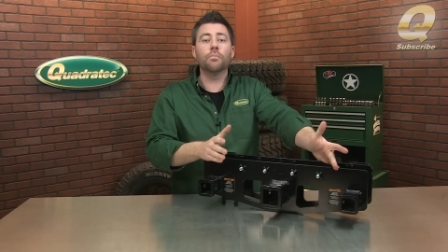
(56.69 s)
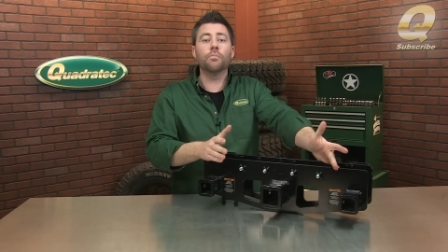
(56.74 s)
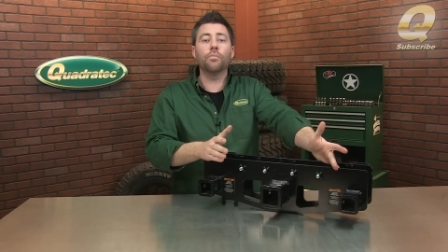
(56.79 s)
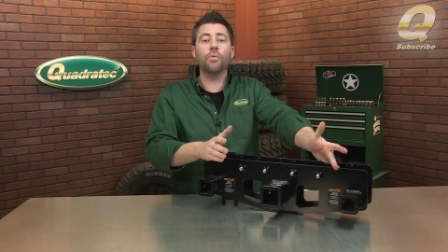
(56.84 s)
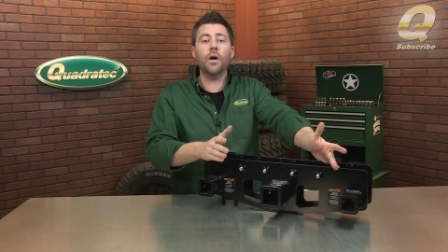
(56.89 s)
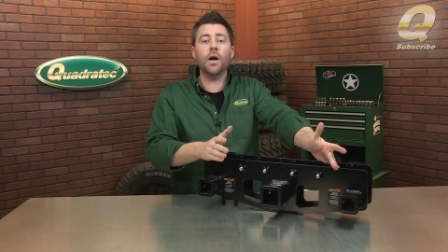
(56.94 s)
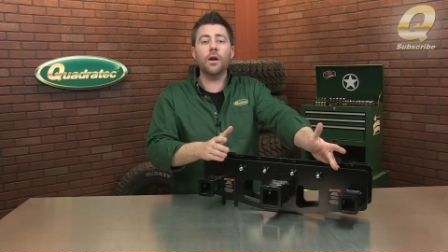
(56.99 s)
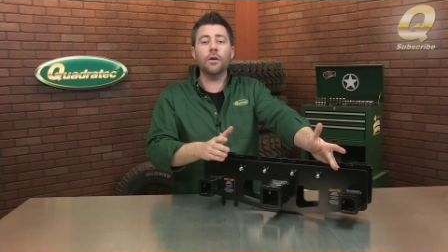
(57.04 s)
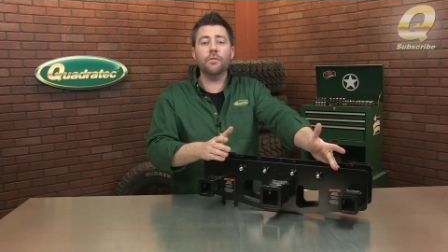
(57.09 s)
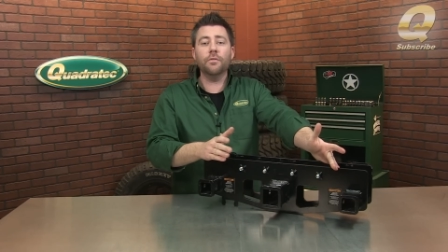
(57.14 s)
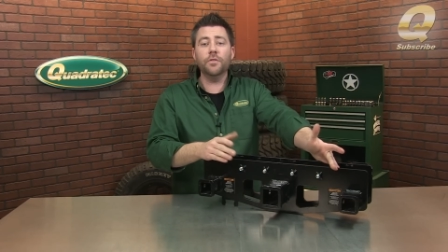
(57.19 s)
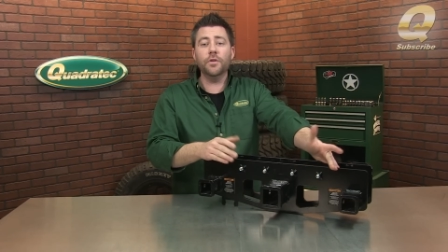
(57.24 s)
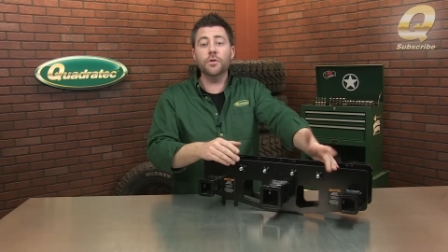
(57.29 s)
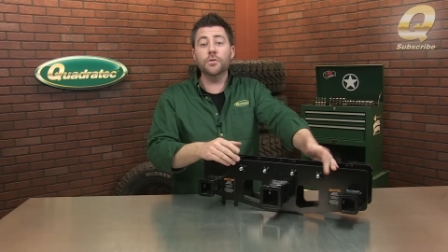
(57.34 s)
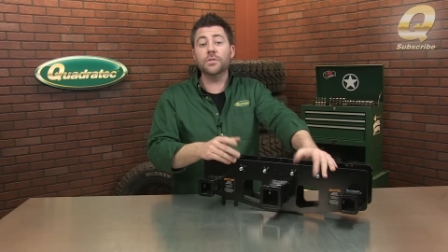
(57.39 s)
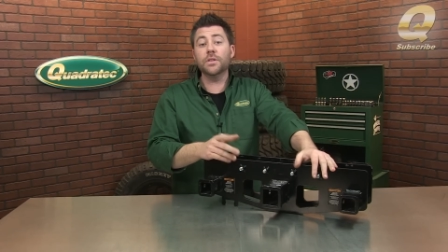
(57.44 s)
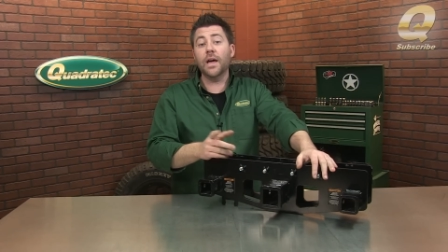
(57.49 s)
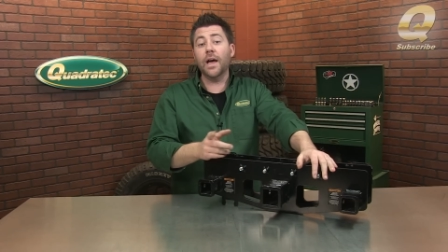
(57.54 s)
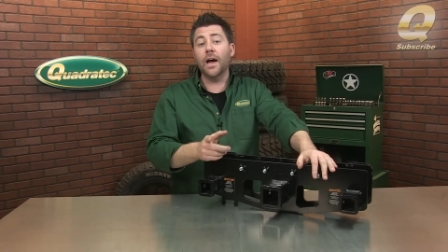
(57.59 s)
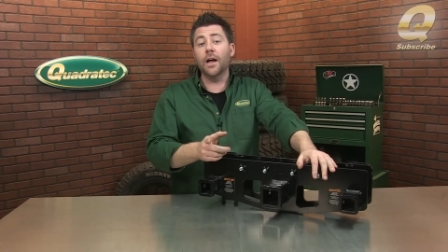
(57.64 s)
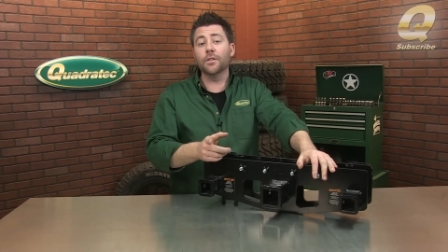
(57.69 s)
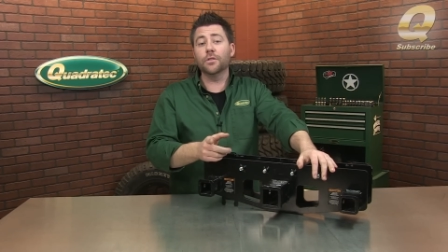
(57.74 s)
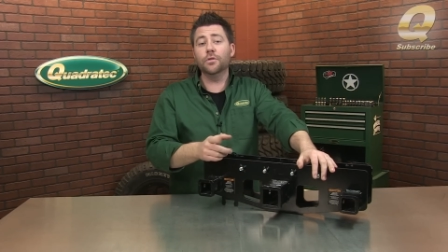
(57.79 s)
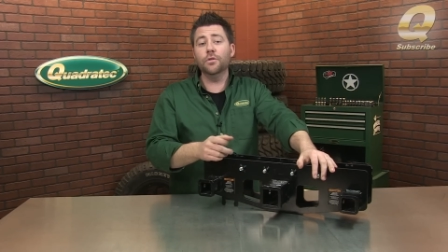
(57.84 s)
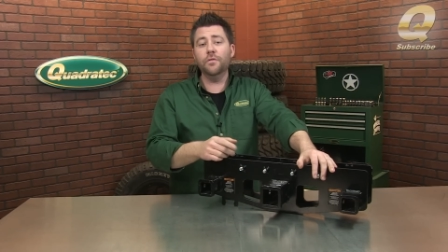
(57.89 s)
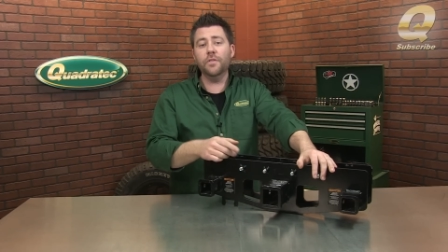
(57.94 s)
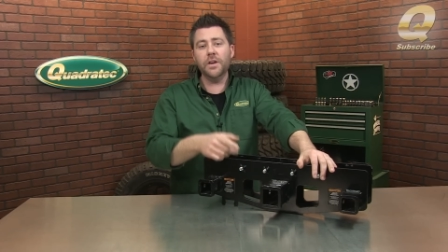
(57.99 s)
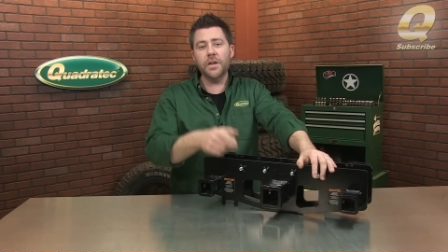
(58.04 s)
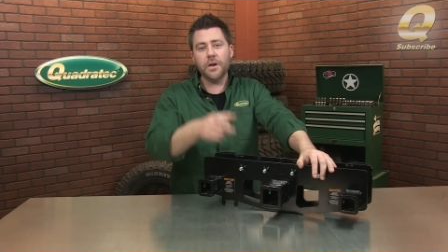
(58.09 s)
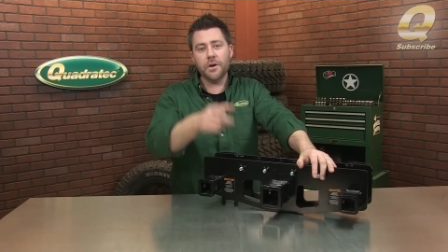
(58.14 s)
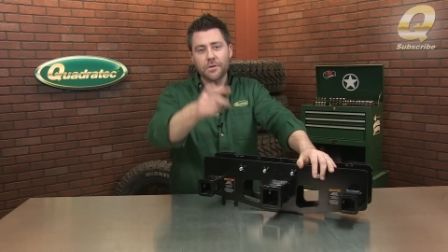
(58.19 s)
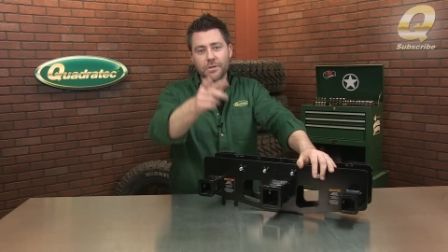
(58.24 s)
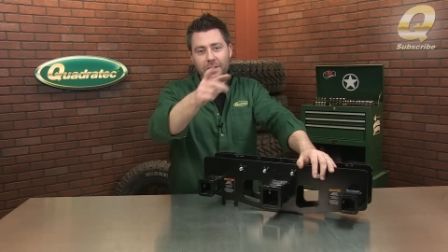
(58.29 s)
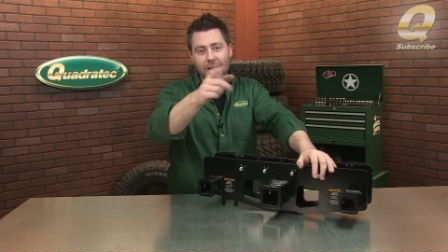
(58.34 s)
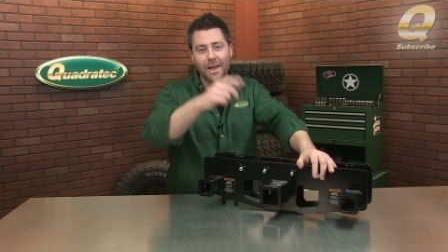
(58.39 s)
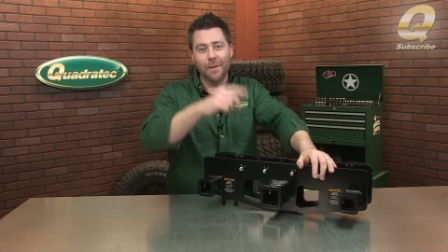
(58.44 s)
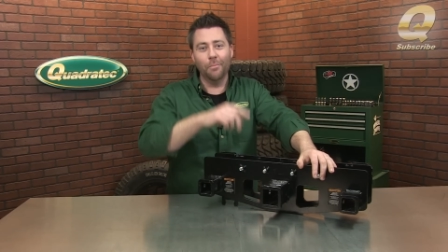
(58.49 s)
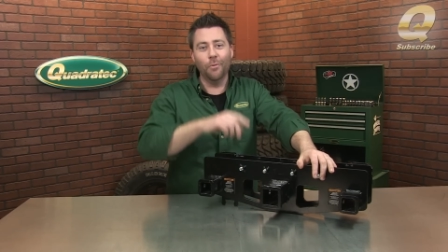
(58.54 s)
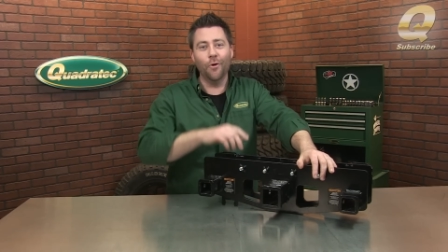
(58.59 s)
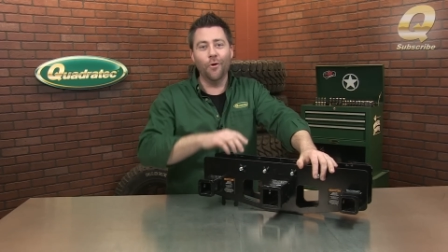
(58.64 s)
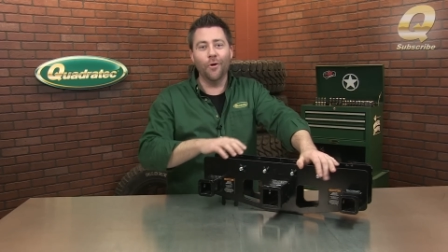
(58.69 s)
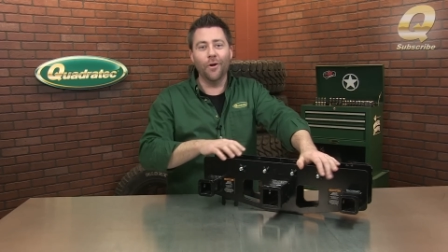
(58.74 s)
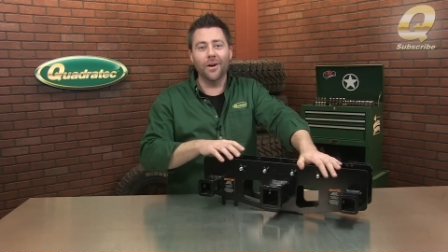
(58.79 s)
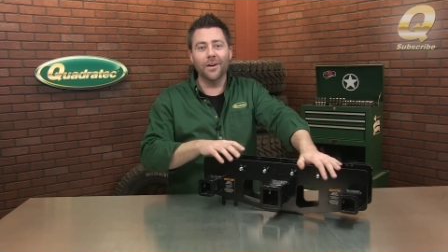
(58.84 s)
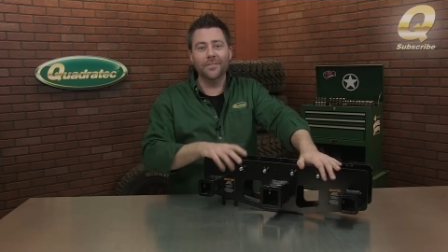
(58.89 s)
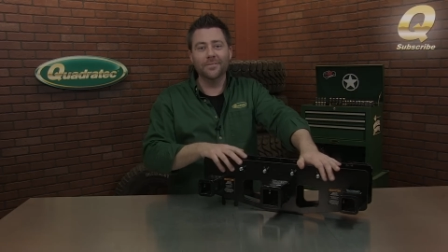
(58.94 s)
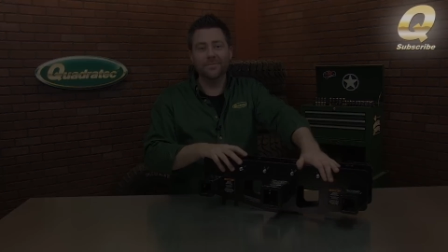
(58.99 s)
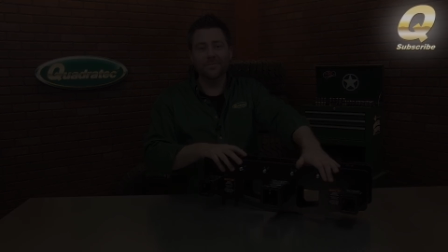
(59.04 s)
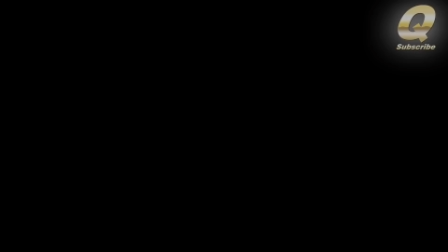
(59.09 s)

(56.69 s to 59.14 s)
product reviews, how-to videos, and more.